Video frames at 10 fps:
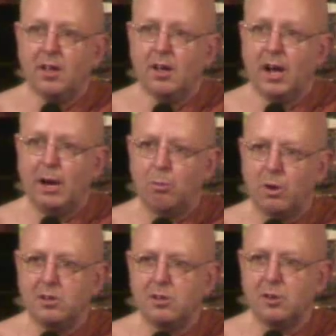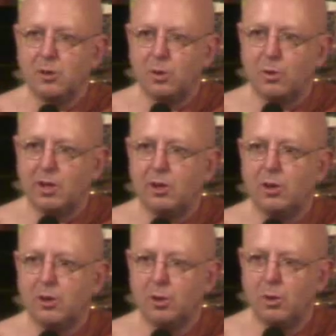I wanted to call it
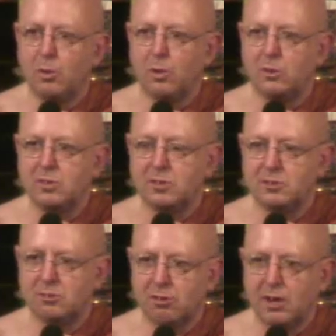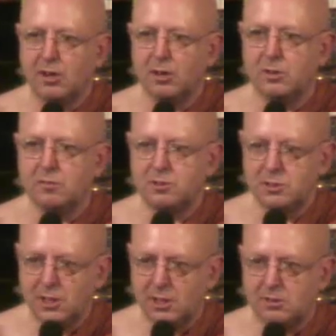"Who Ordered This Truckload of
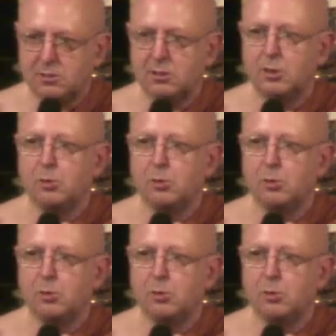Shit,"